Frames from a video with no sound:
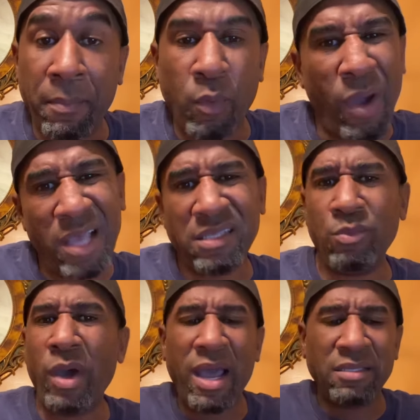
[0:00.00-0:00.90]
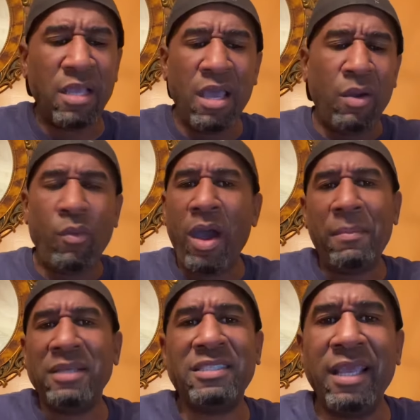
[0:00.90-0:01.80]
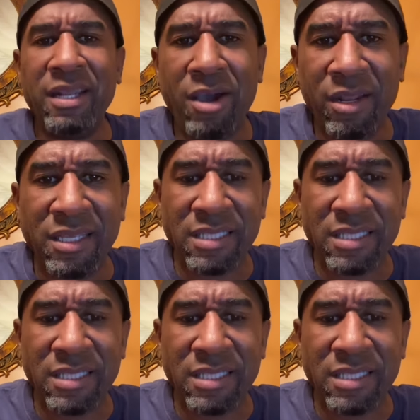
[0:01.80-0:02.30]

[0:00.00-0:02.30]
Why am I saying all this?